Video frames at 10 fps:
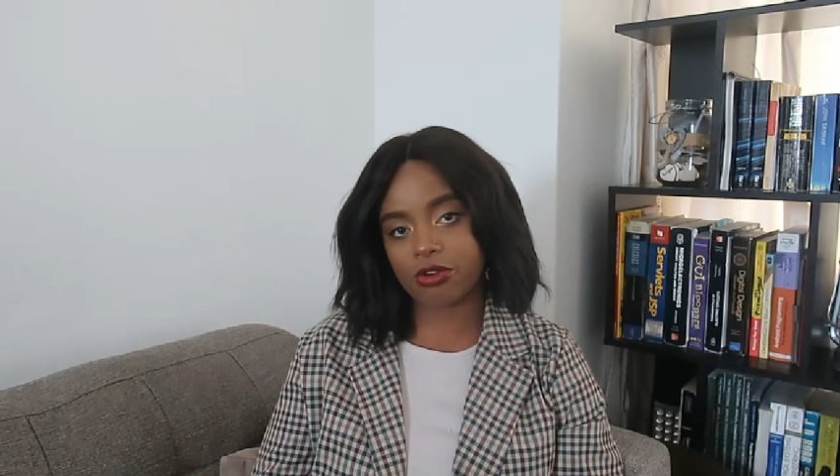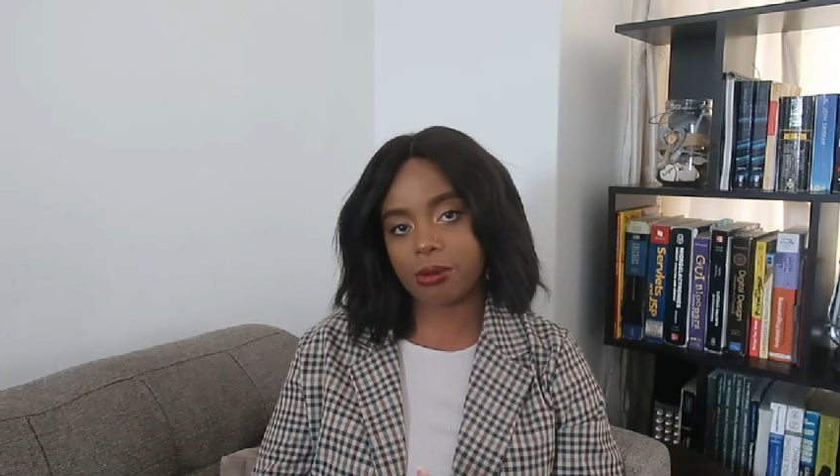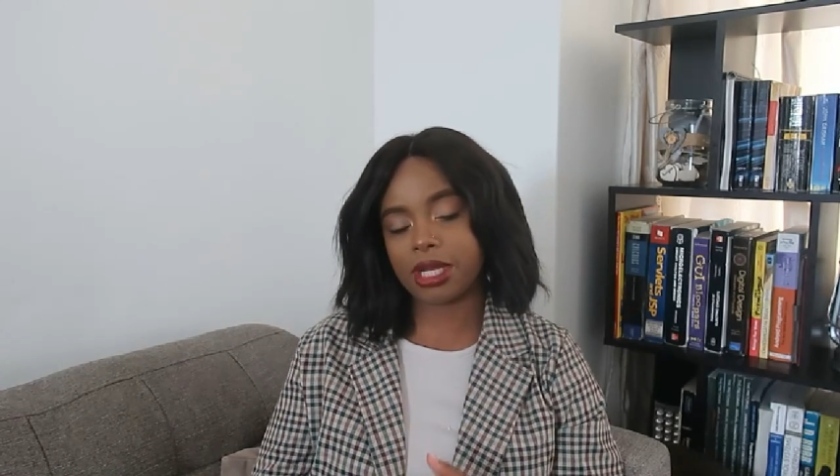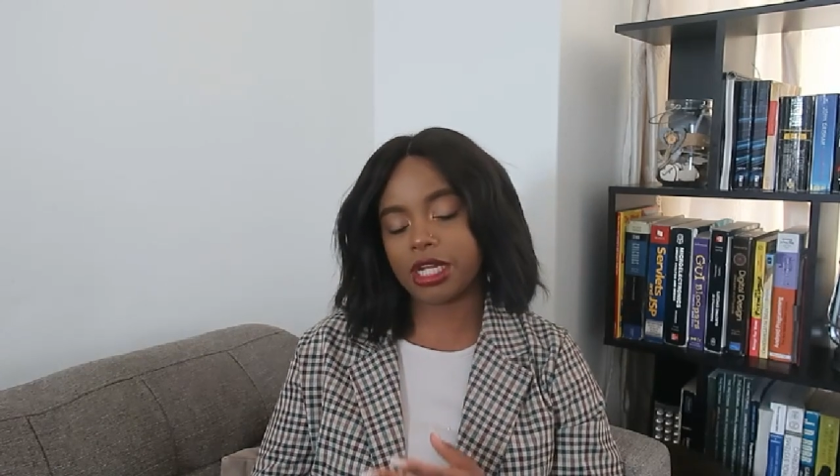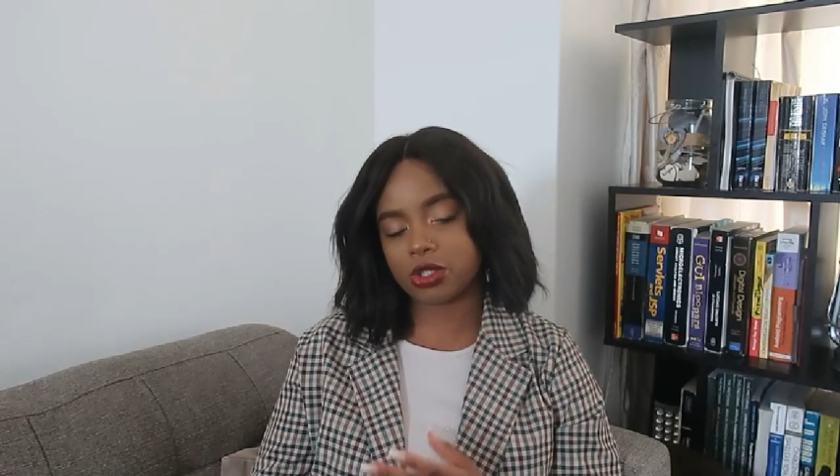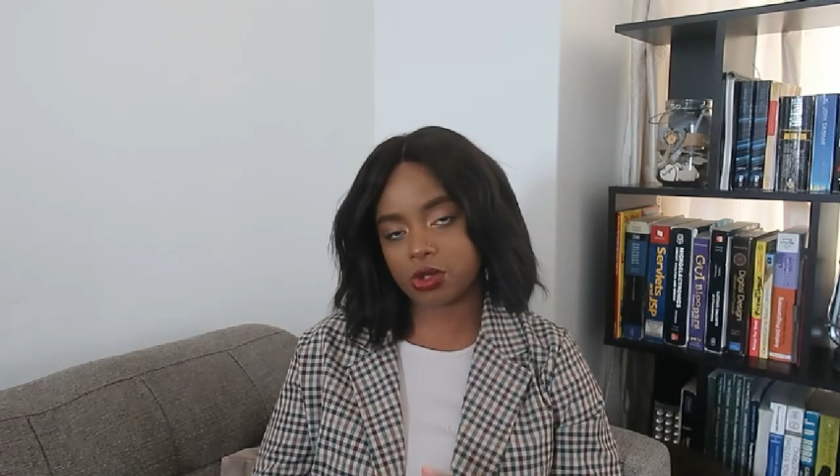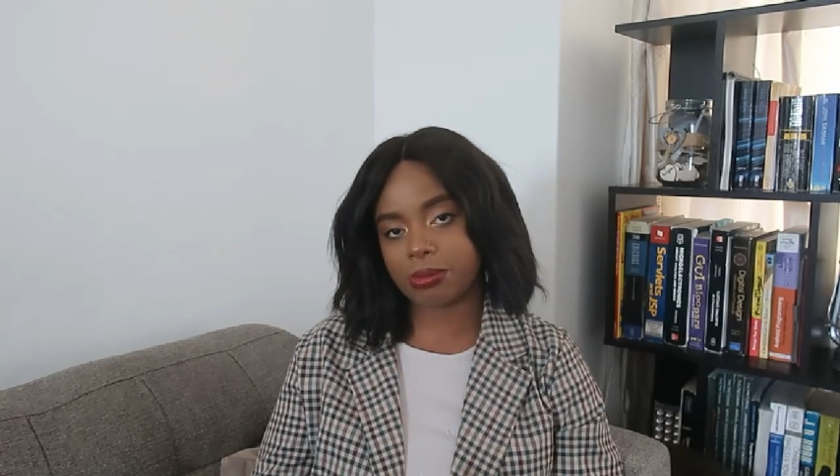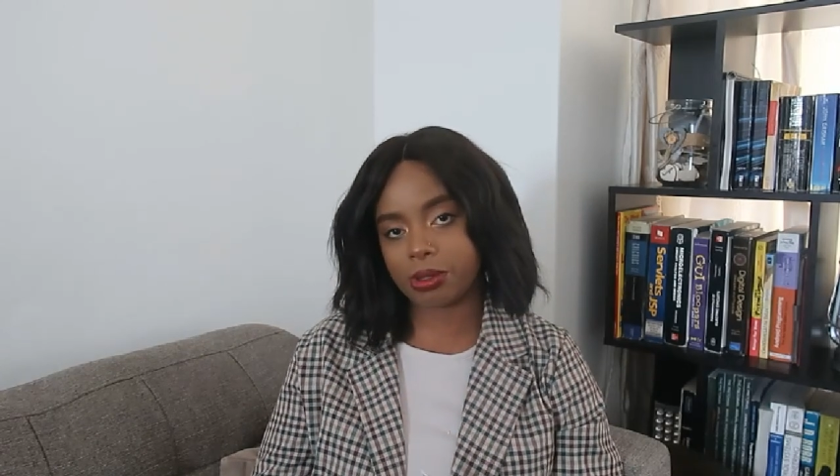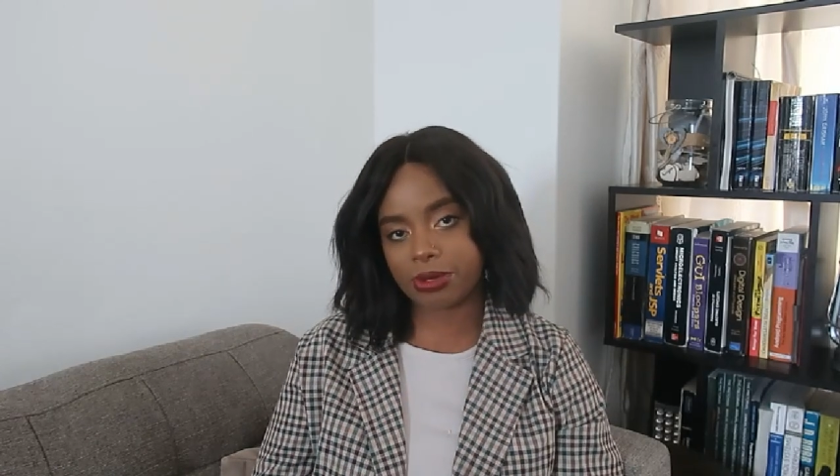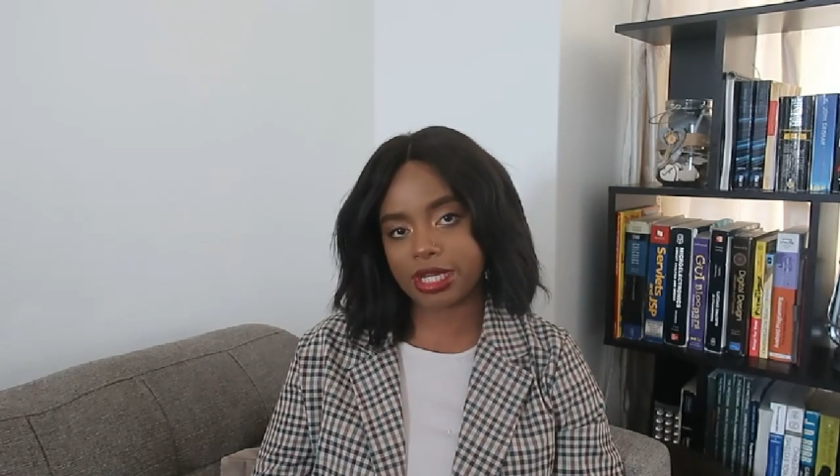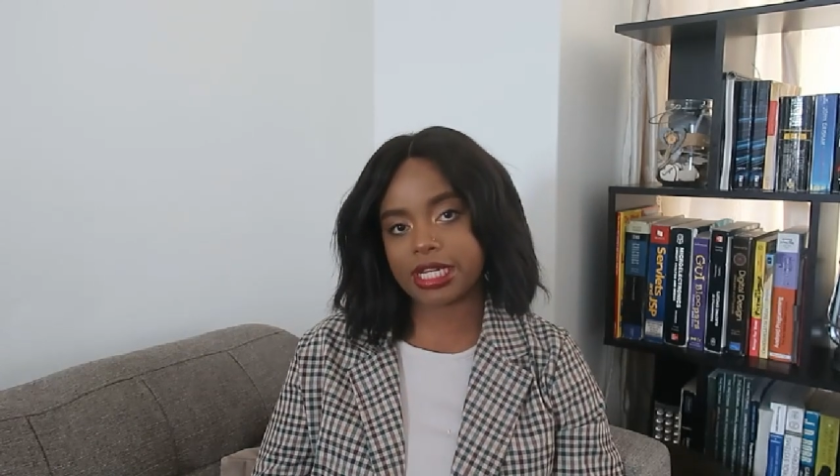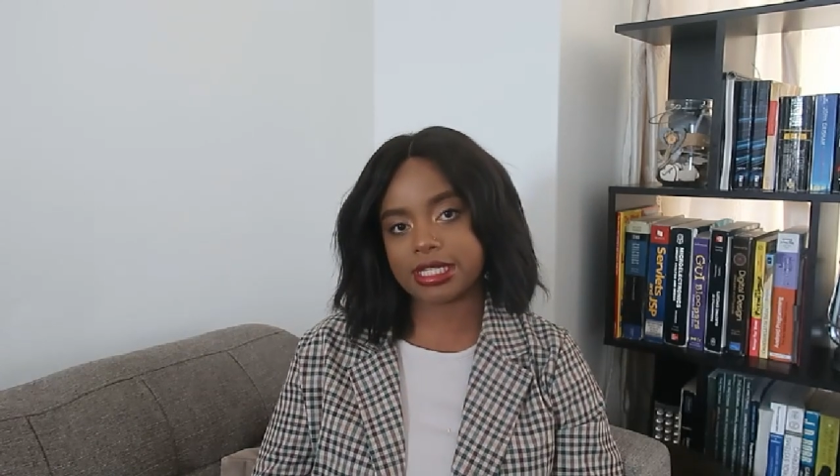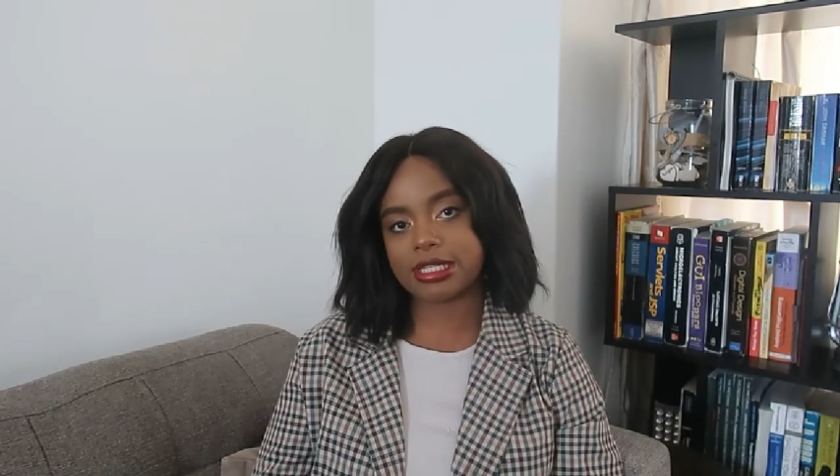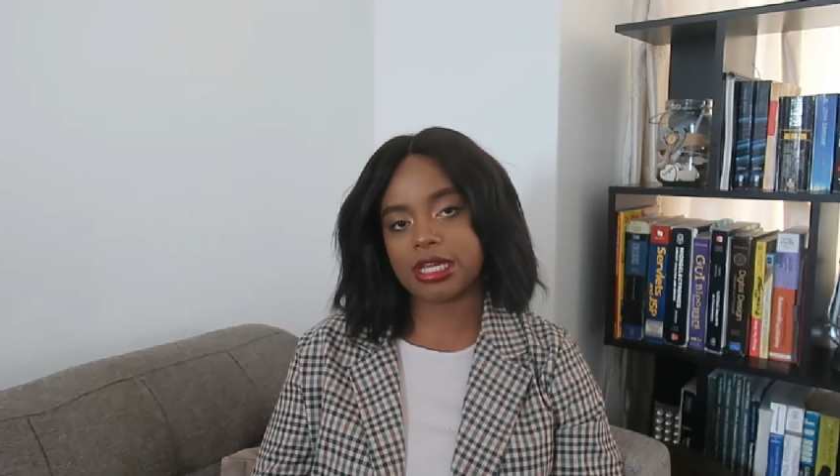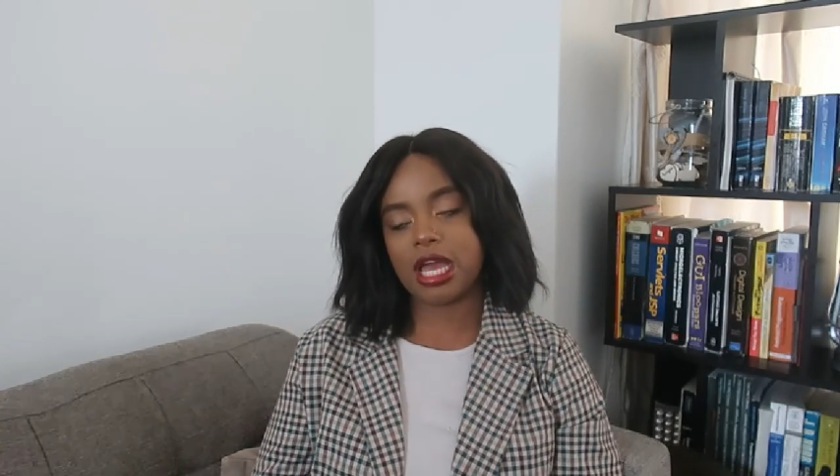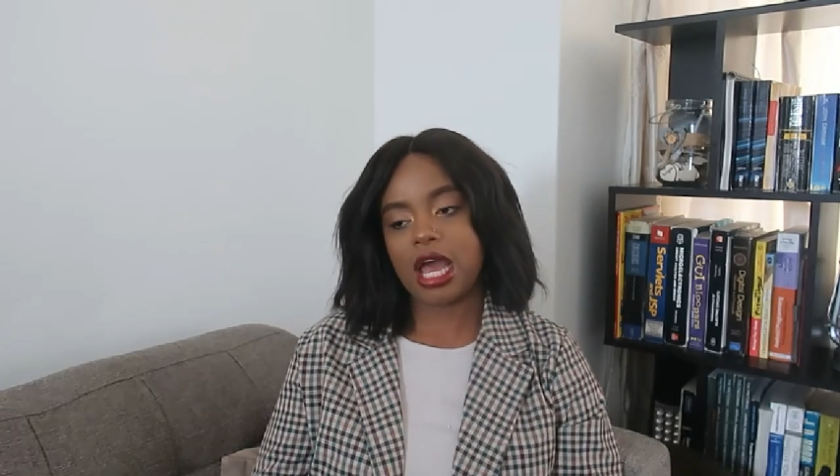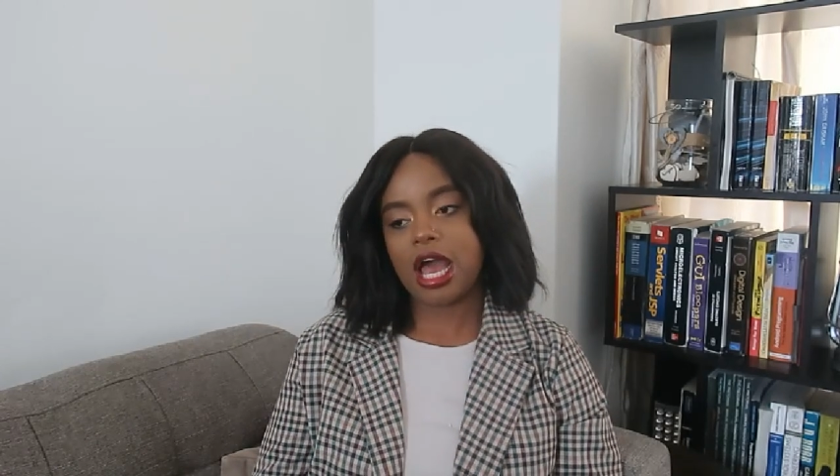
from an ectopic pregnancy.